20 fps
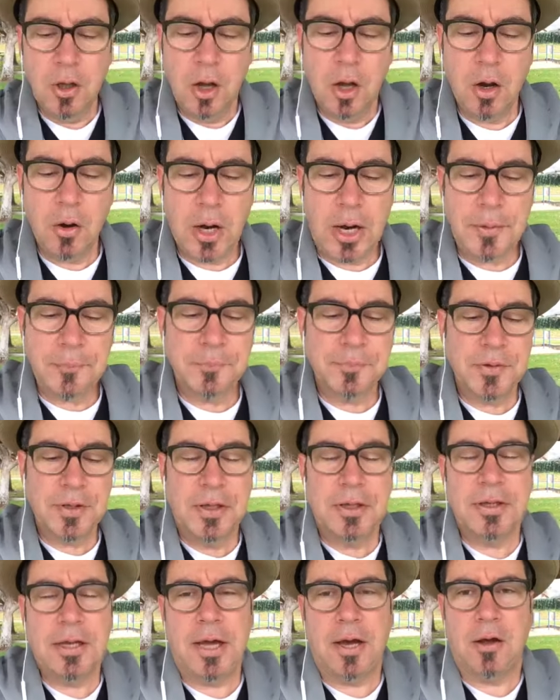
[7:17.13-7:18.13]
All right.
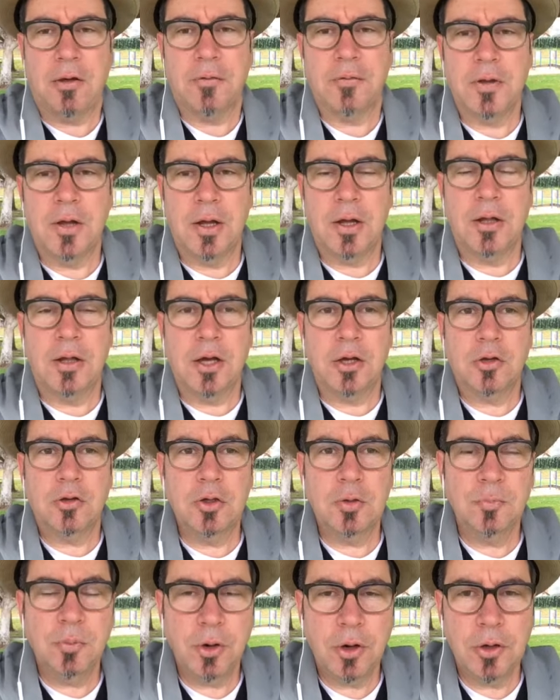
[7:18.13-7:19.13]
Now, a
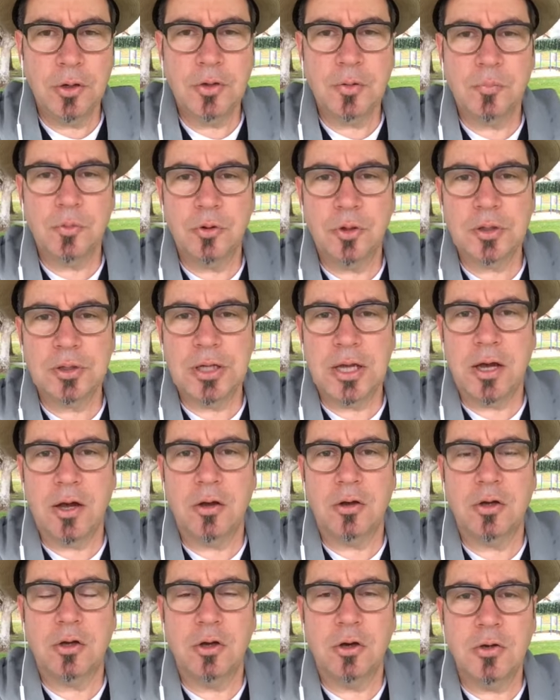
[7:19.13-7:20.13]
good part of the book now
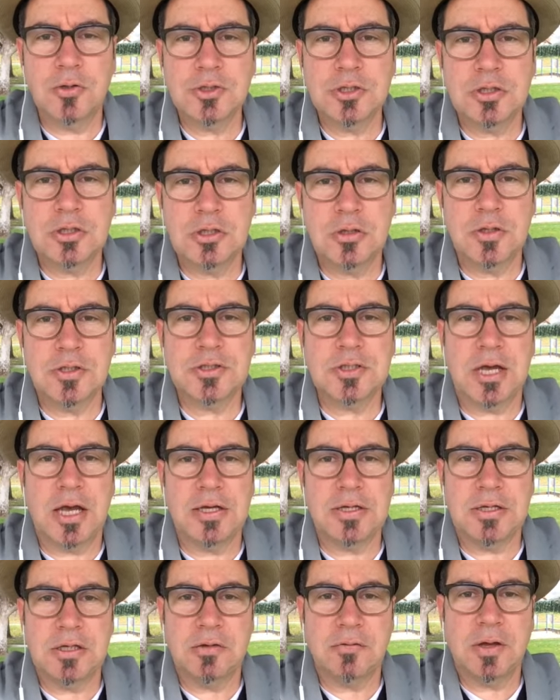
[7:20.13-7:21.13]
goes into this
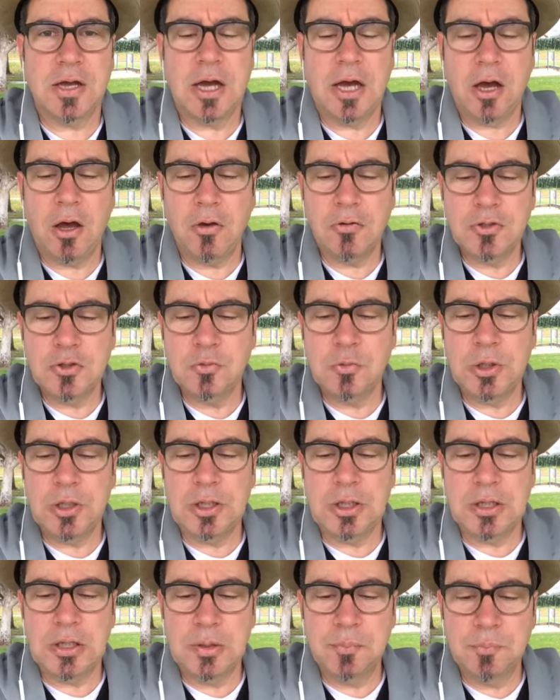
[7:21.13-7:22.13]
idea of how do we
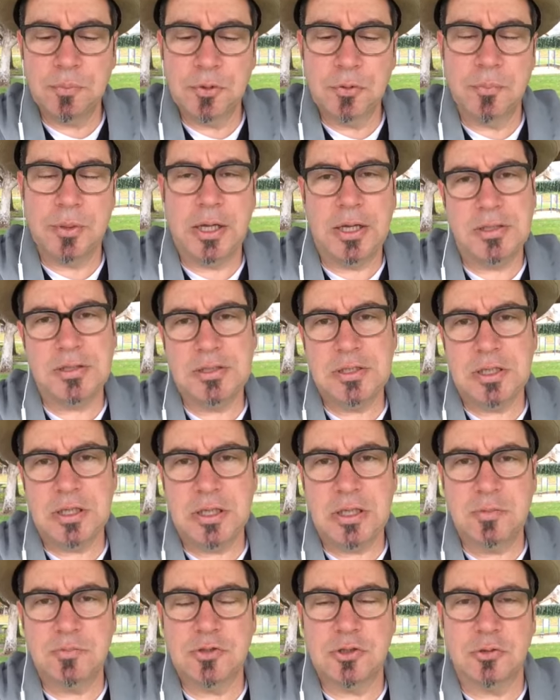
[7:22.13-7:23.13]
implement
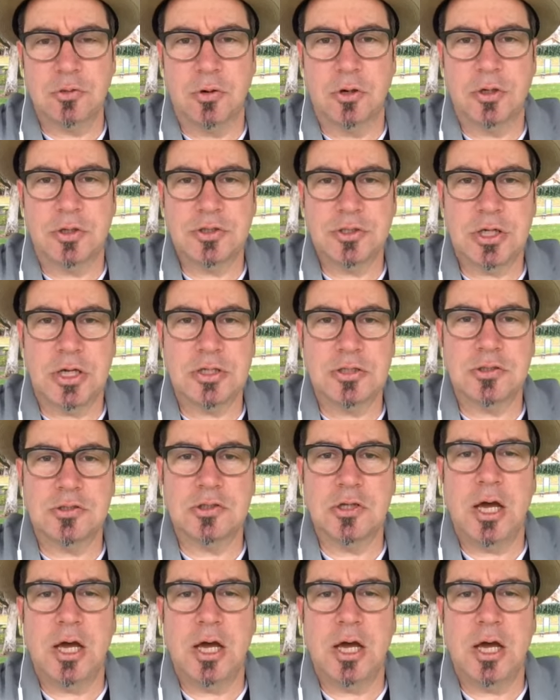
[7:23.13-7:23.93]
teams in organizations.